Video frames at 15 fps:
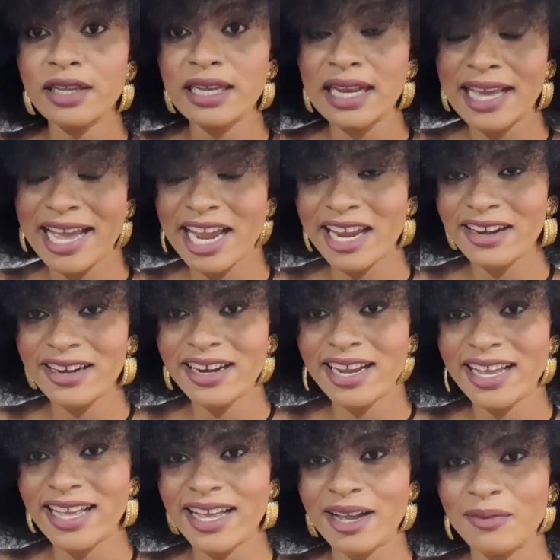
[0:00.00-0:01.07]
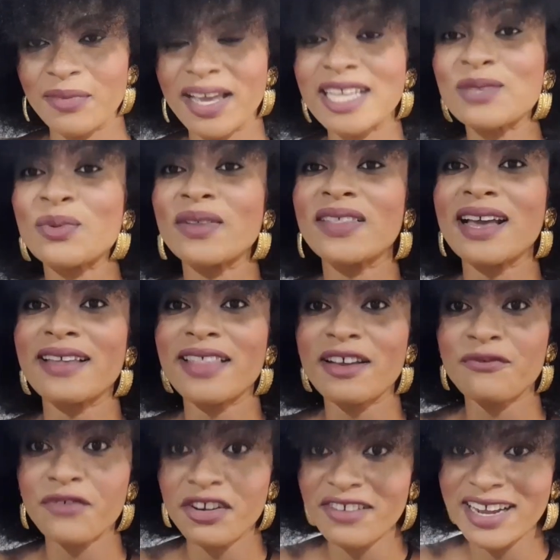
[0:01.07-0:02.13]
layering it with other
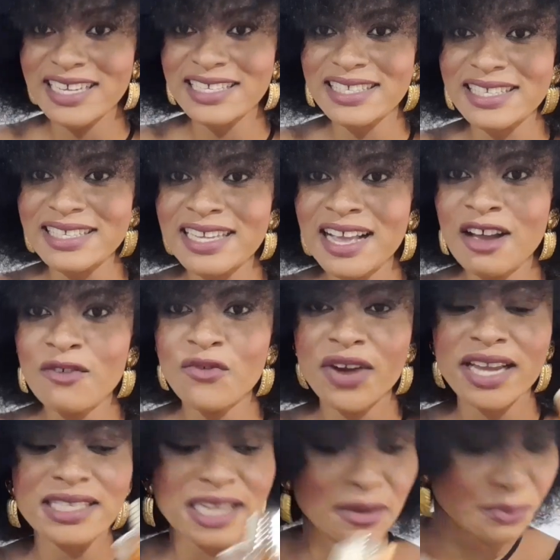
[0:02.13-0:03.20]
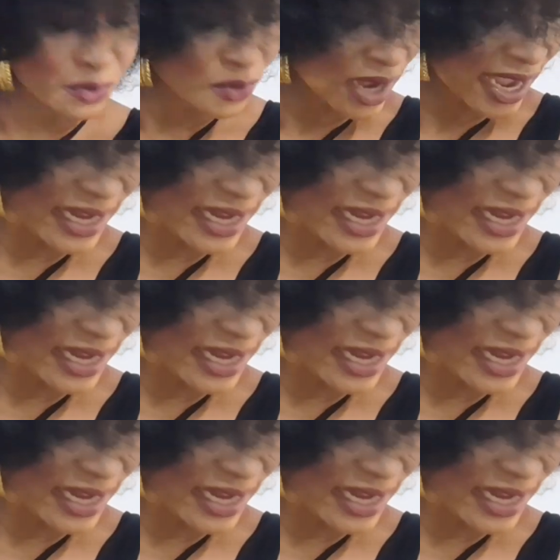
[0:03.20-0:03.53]
fragrances. For example,